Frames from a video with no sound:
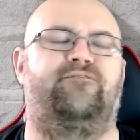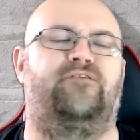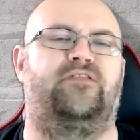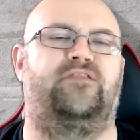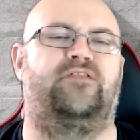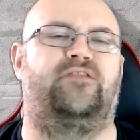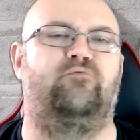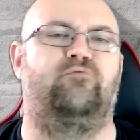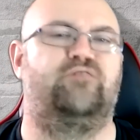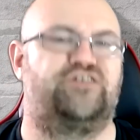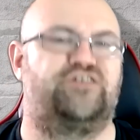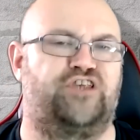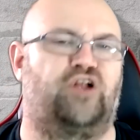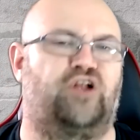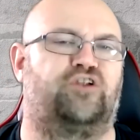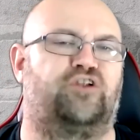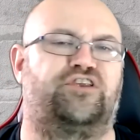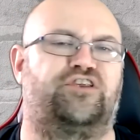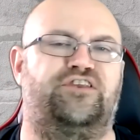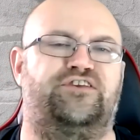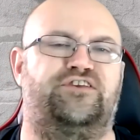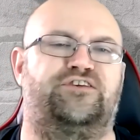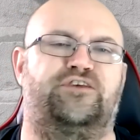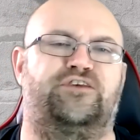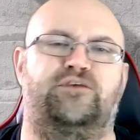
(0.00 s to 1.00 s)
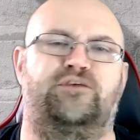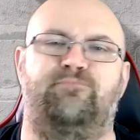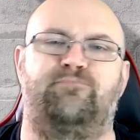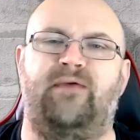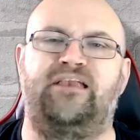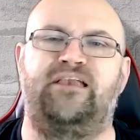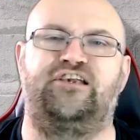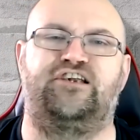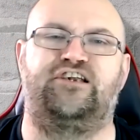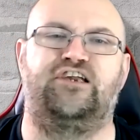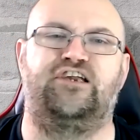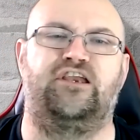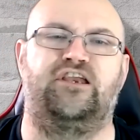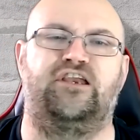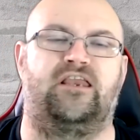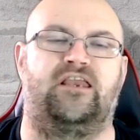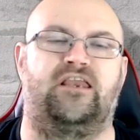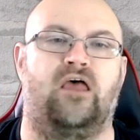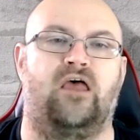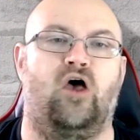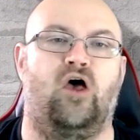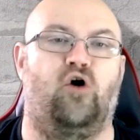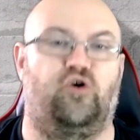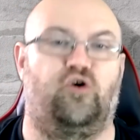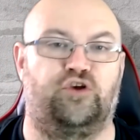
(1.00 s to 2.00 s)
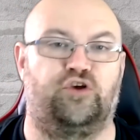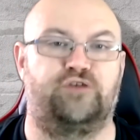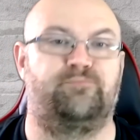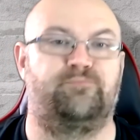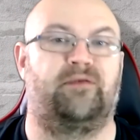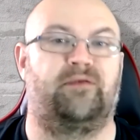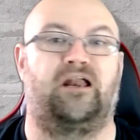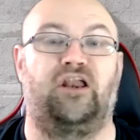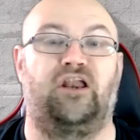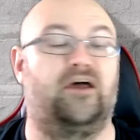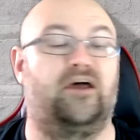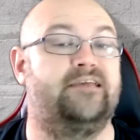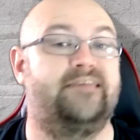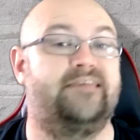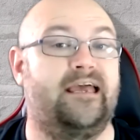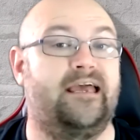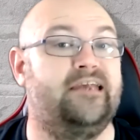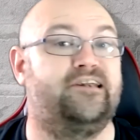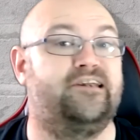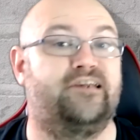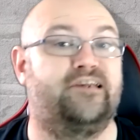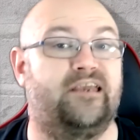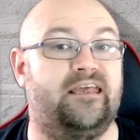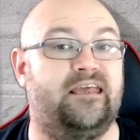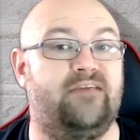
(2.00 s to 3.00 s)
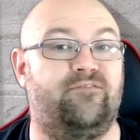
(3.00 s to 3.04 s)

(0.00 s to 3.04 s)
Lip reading: for the resultant suspension and hospitalisation,